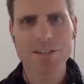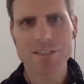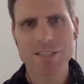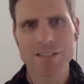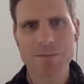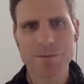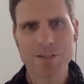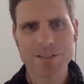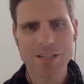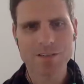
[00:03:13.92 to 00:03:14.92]
of sense,
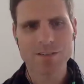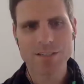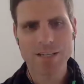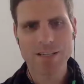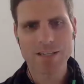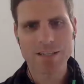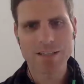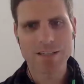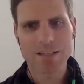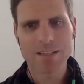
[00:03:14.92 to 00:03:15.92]
because as you say,
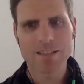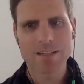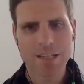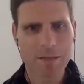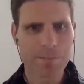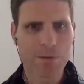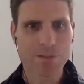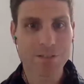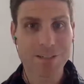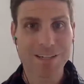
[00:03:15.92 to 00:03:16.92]
in an
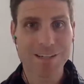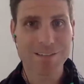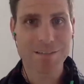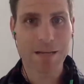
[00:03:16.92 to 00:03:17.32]
in-person class,